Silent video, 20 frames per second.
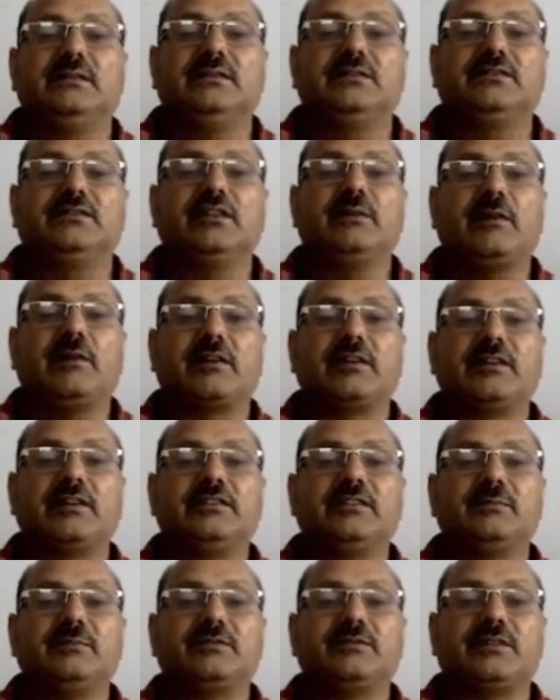Some
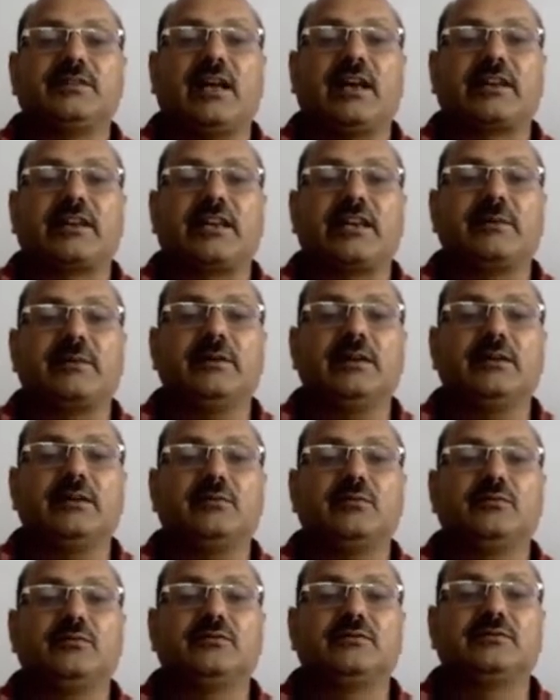organisms are able
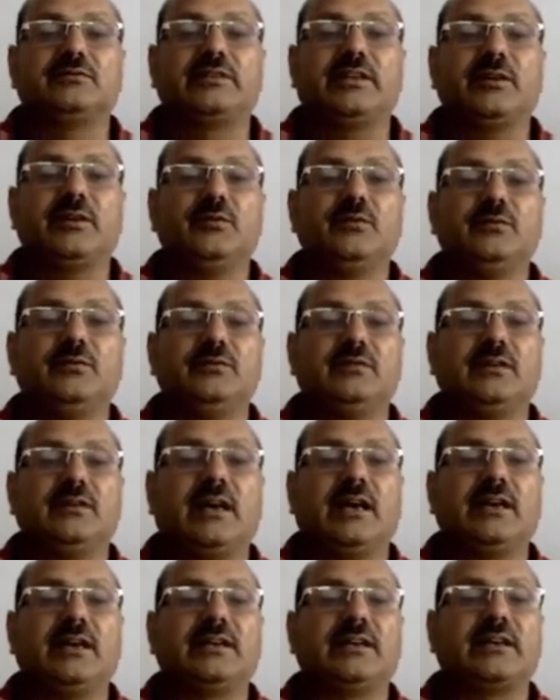to thrive
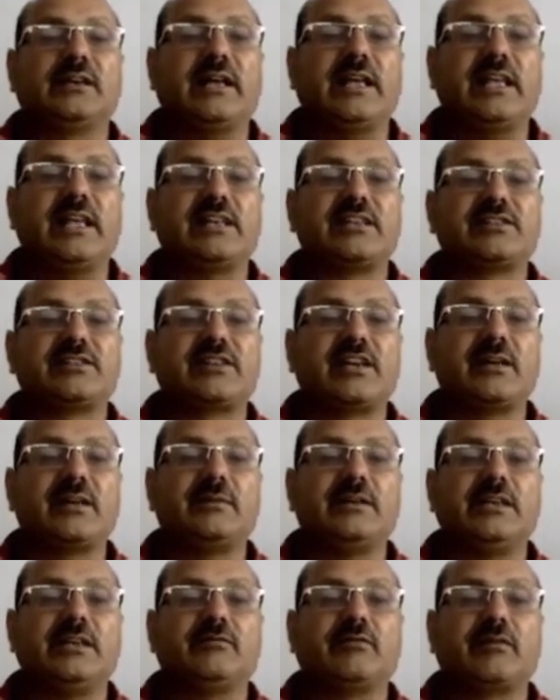under
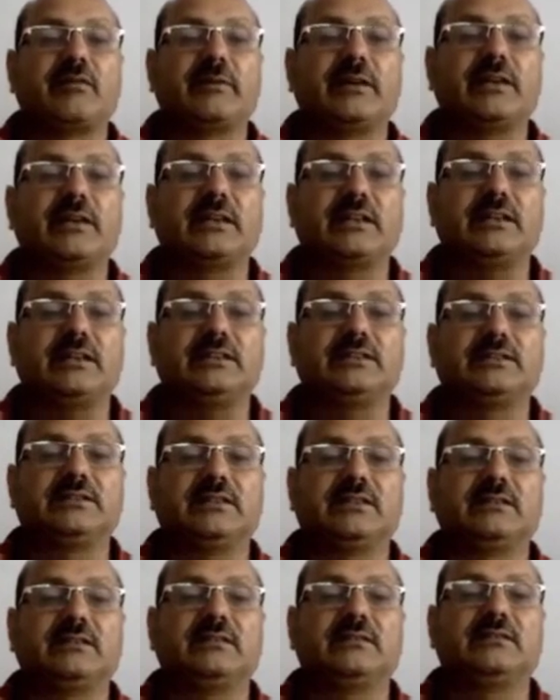extreme environmental
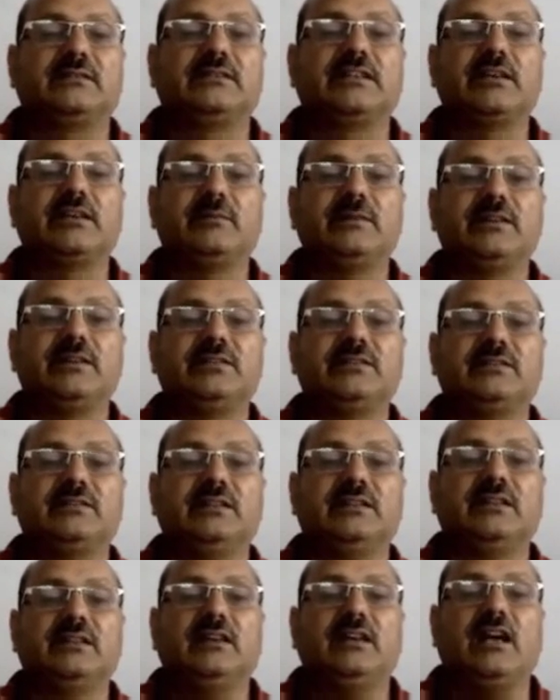conditions. That
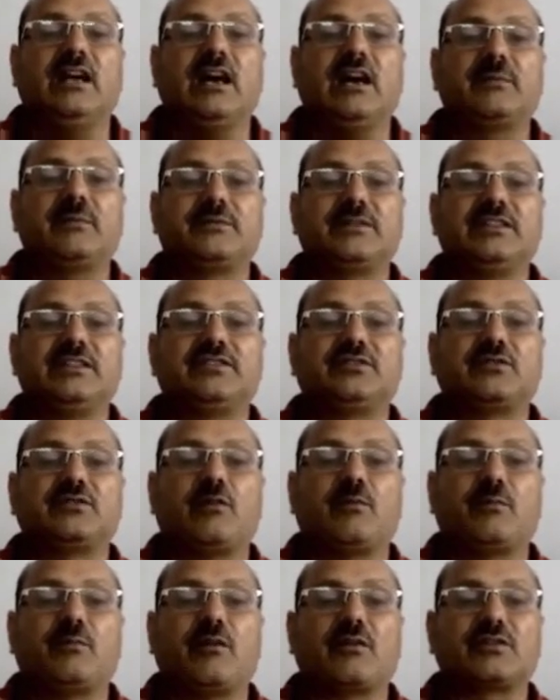means absence
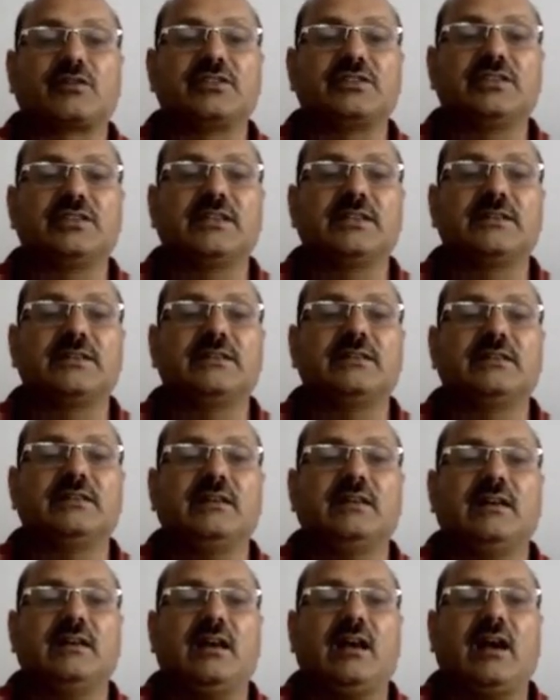of oxygen,
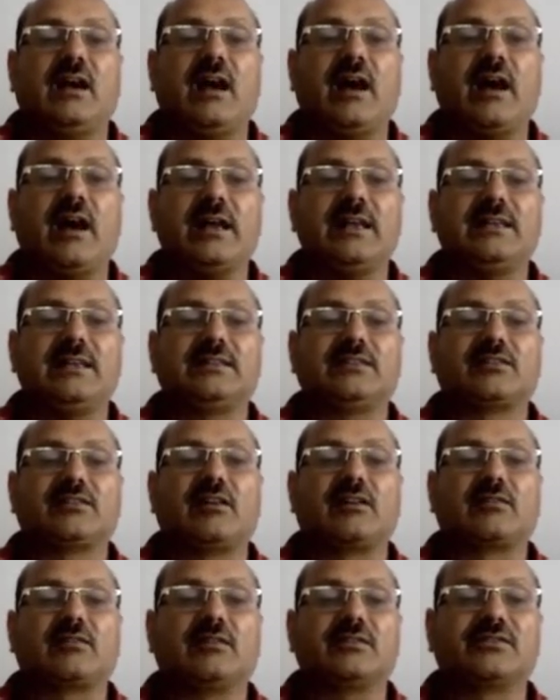high
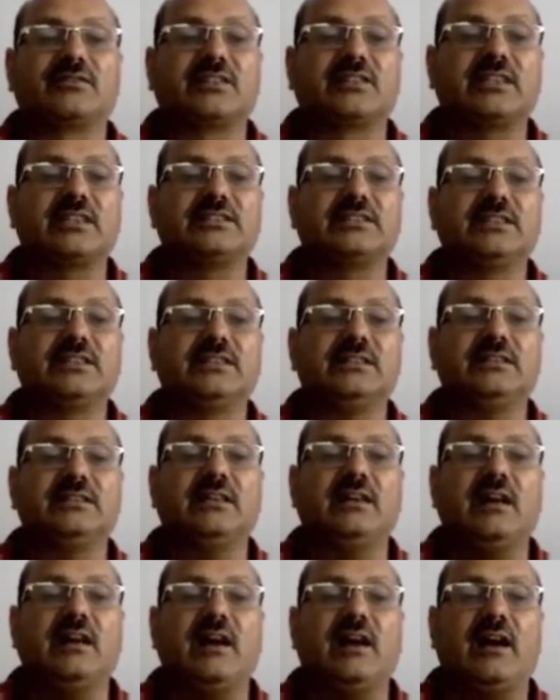salt concentration,
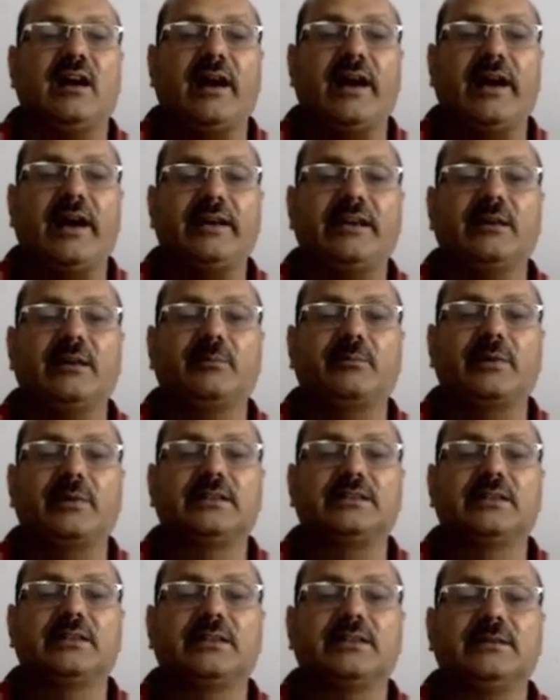high
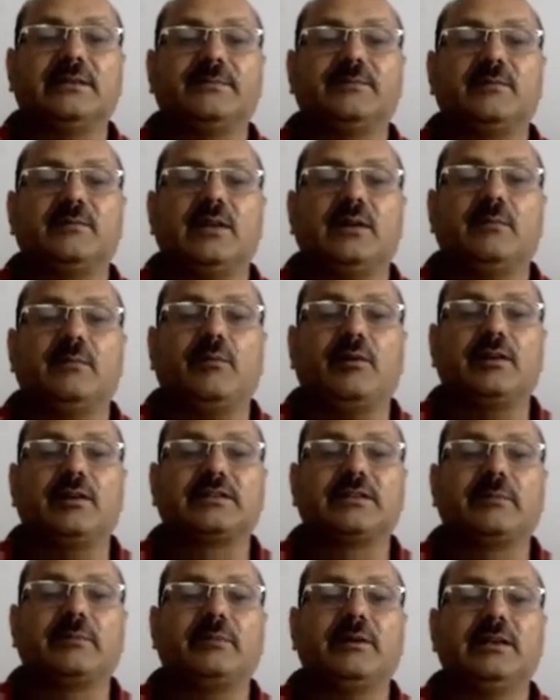temperature. For
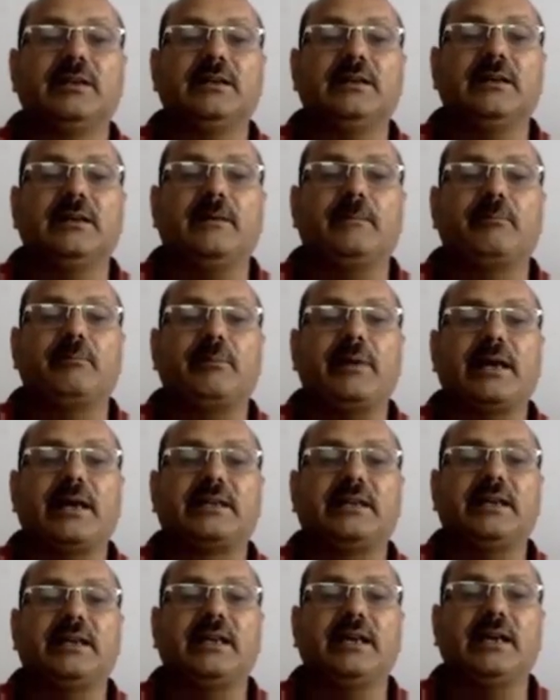example,
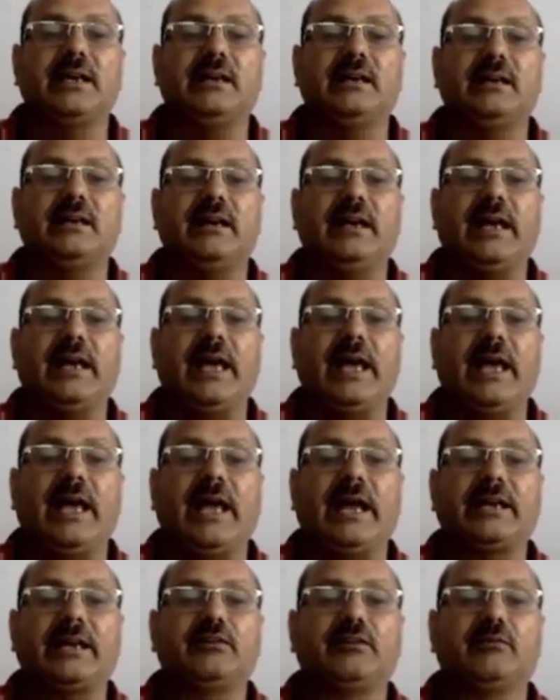bacteria,
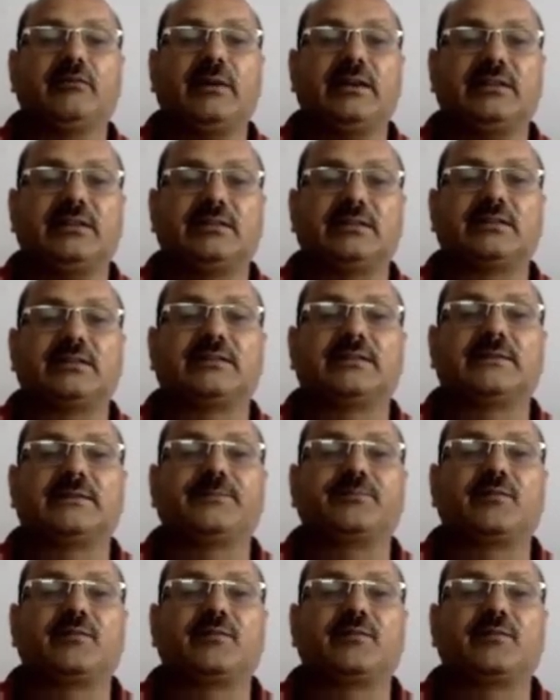actinomyces.